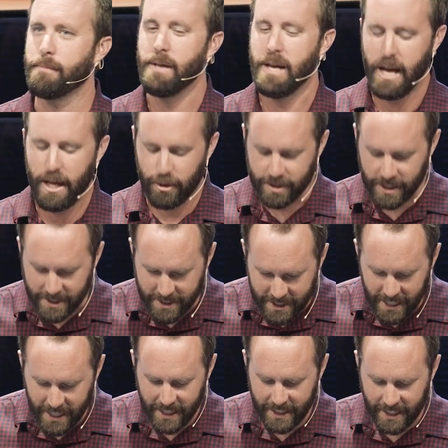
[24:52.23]
And there's a
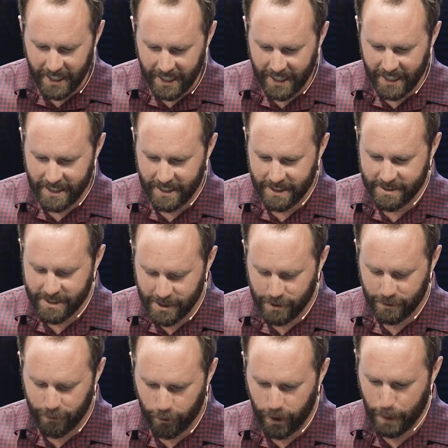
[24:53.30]
scene in
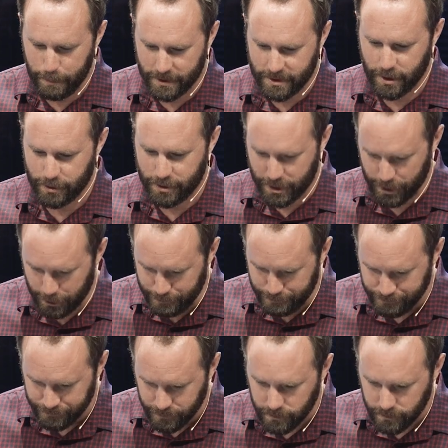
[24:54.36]
season four, episode two